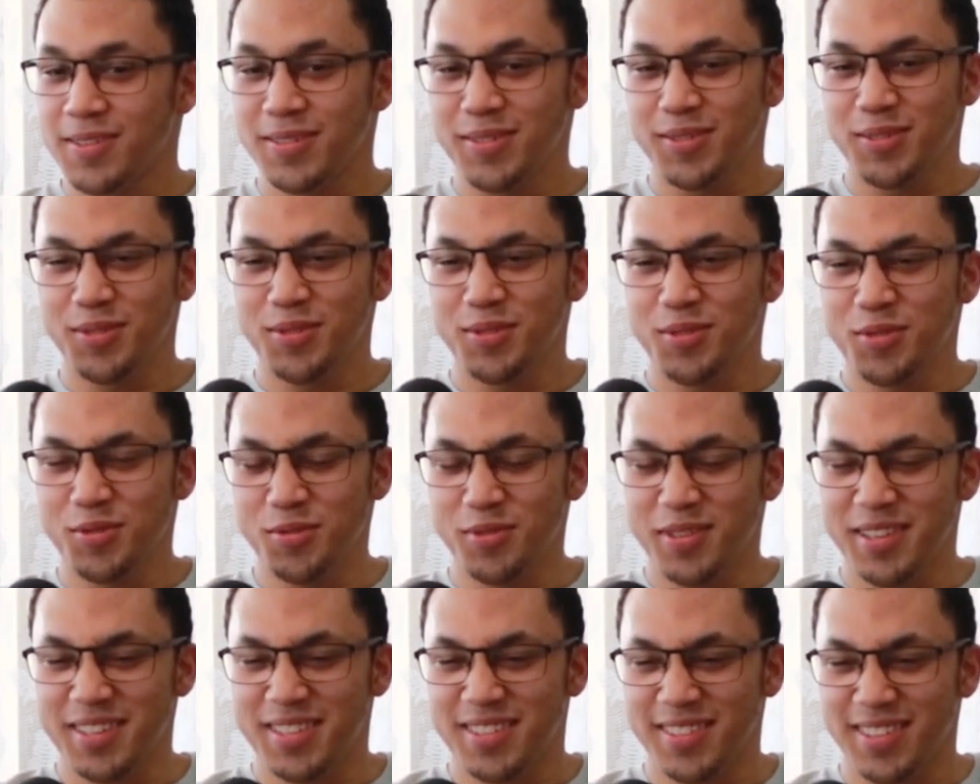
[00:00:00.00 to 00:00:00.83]
You know,
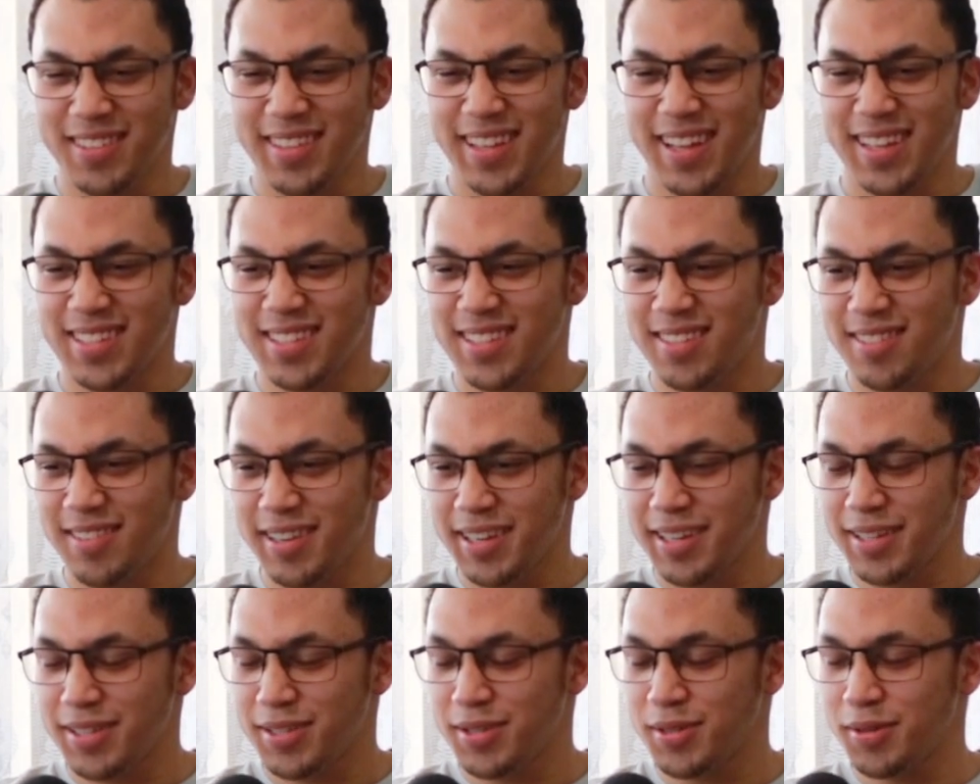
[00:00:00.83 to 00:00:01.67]
there's not that
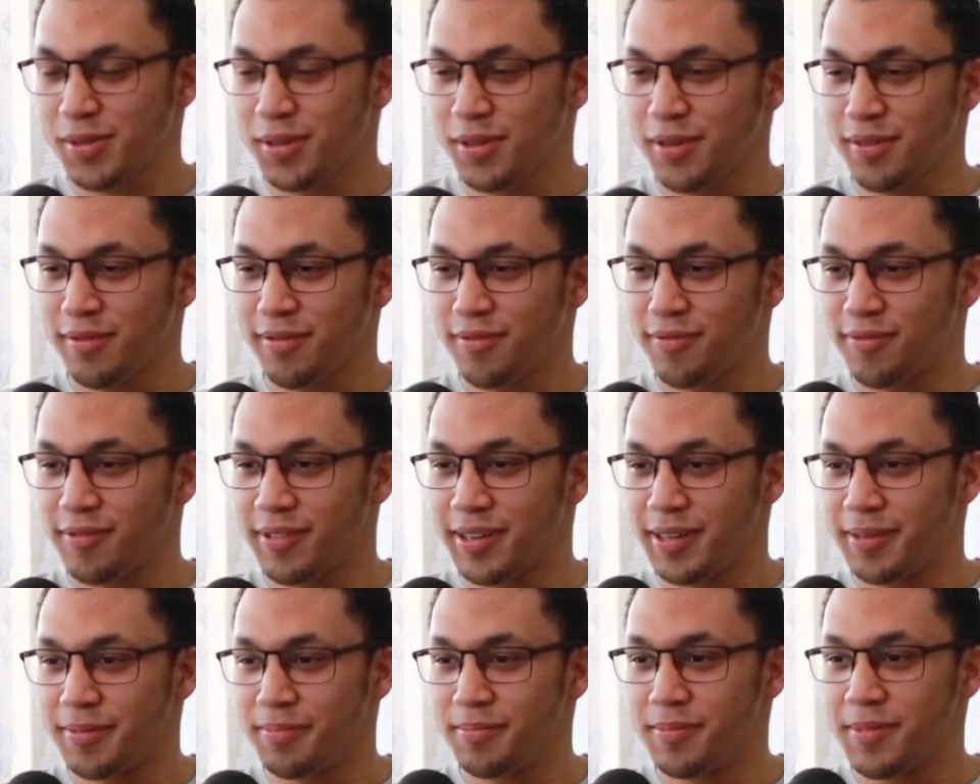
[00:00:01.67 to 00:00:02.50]
stress of
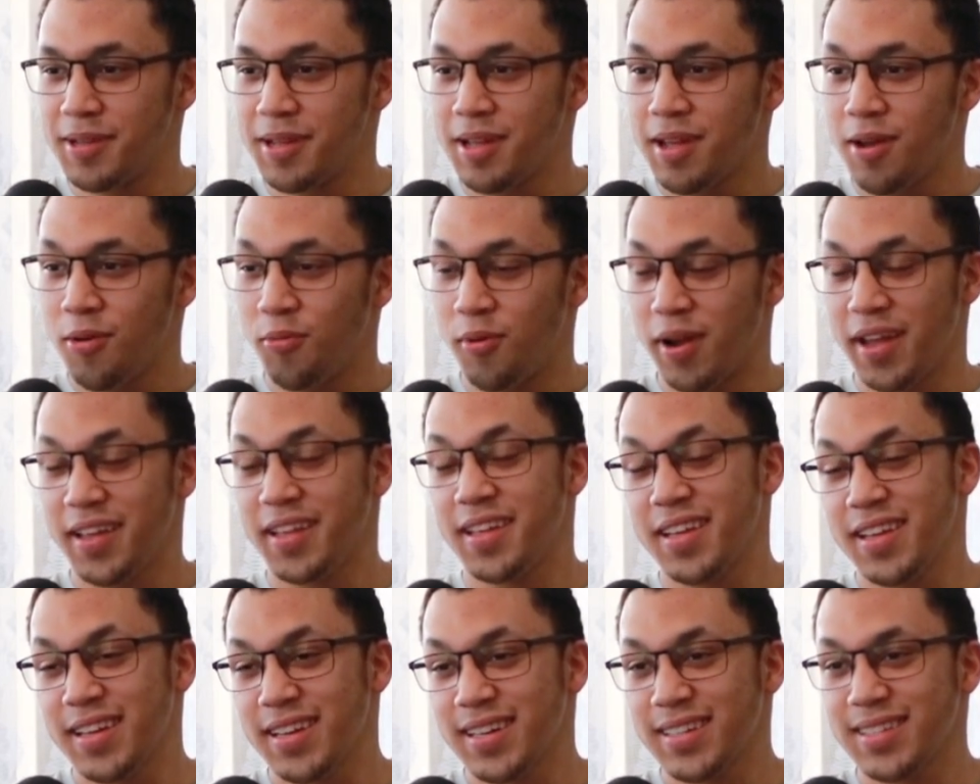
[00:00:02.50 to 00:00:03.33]

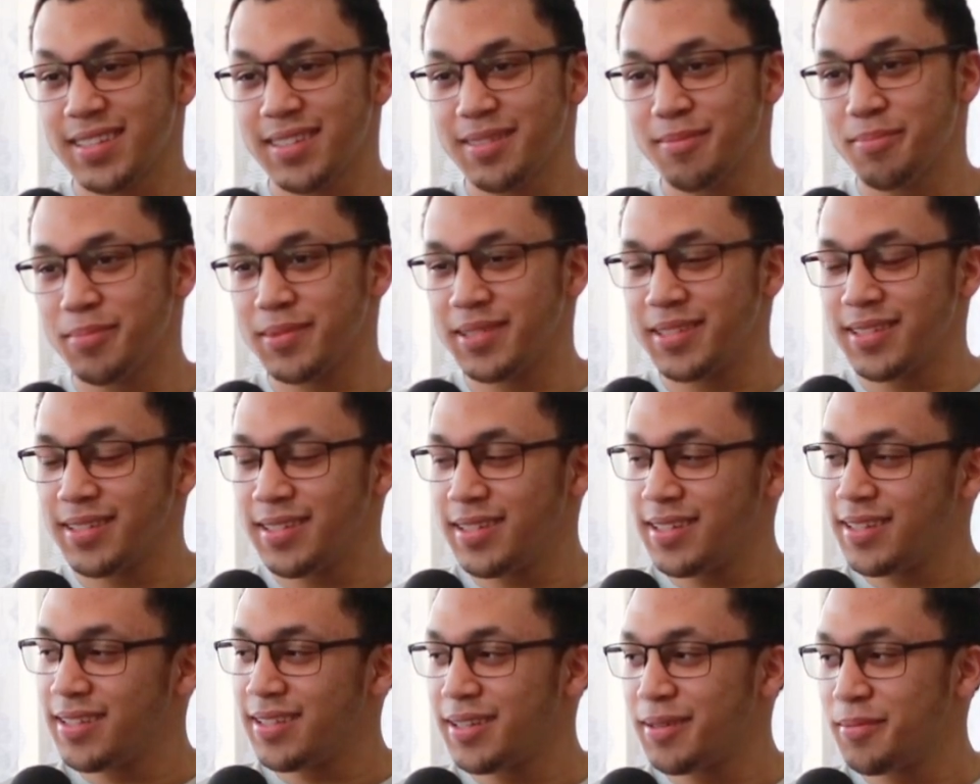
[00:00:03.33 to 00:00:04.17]
waking up
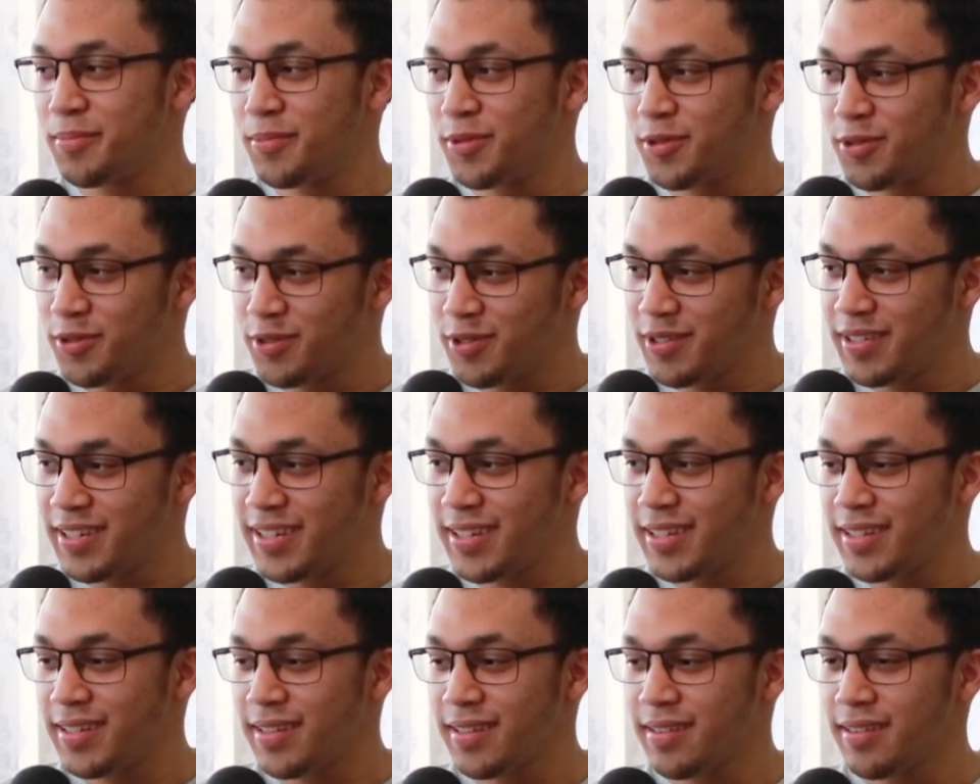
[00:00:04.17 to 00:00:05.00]
early in the
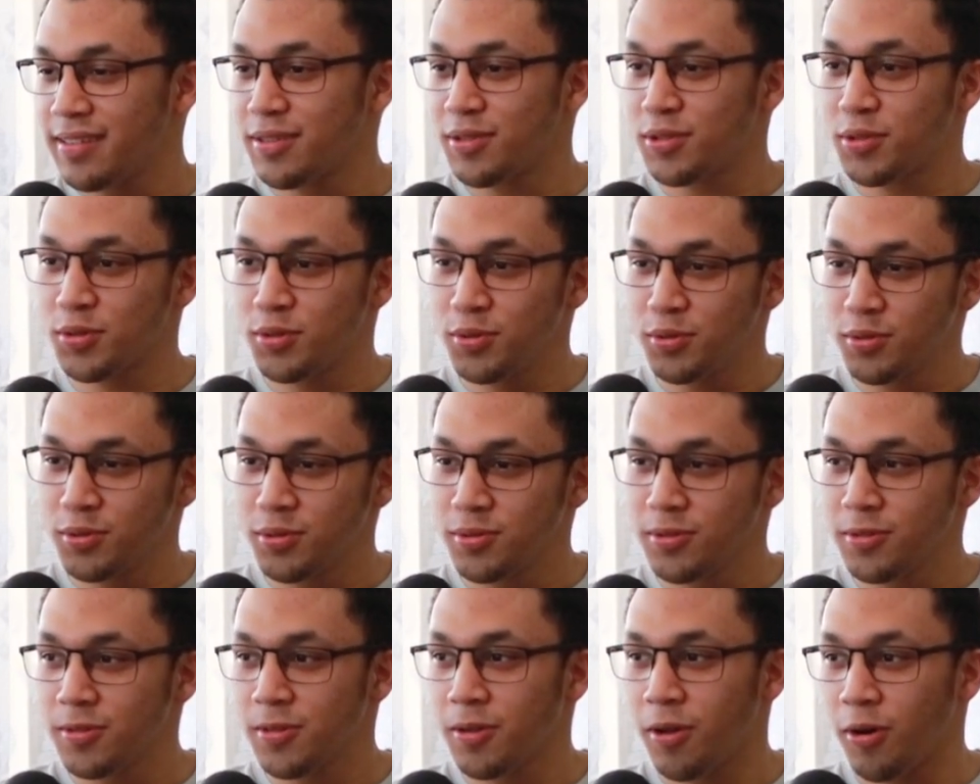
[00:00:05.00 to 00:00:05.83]
morning,
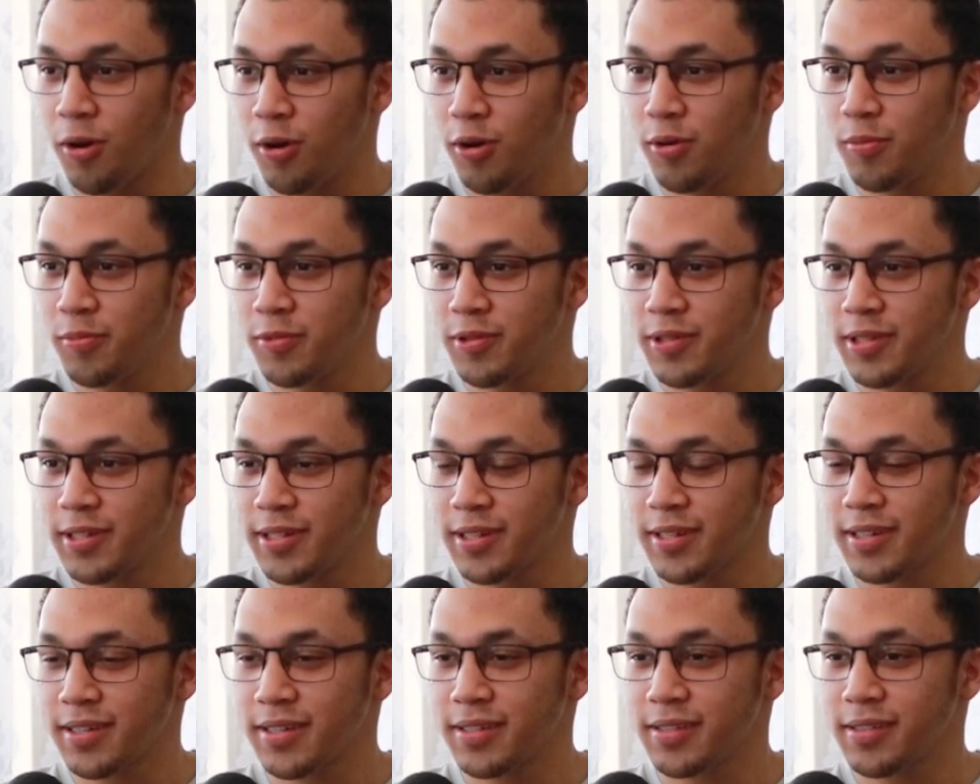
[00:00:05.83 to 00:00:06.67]
school,
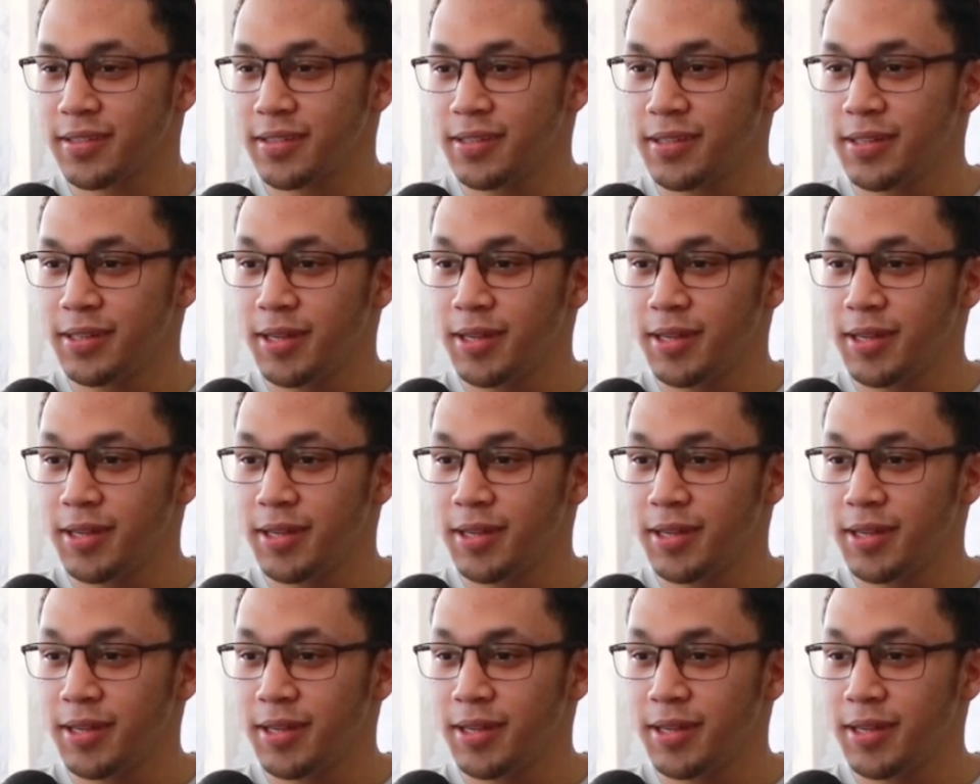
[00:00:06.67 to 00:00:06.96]
homework,